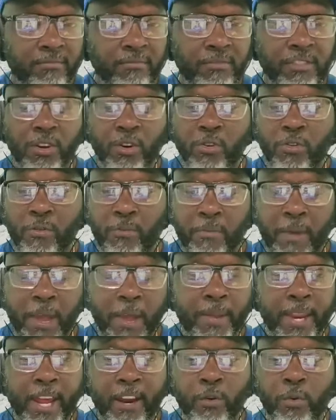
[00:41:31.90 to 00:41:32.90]
So
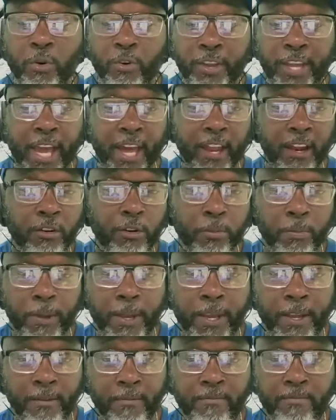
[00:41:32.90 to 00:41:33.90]
maybe that'll work out a little
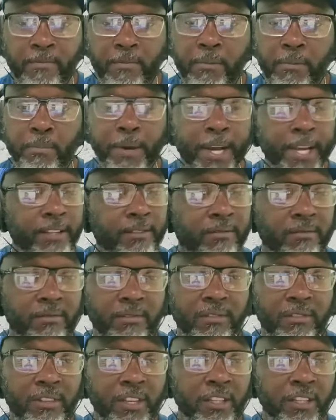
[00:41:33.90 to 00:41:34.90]
bit, but
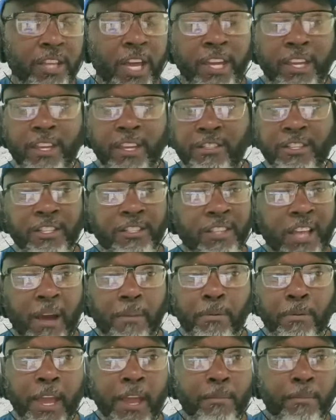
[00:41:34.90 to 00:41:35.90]
Kentucky's just
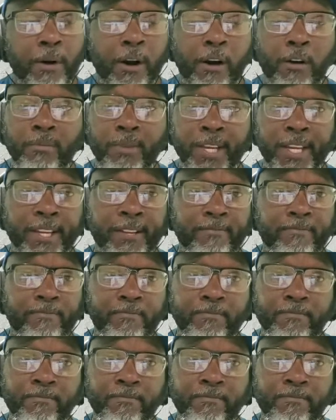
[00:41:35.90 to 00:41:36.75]
not playing ball, man.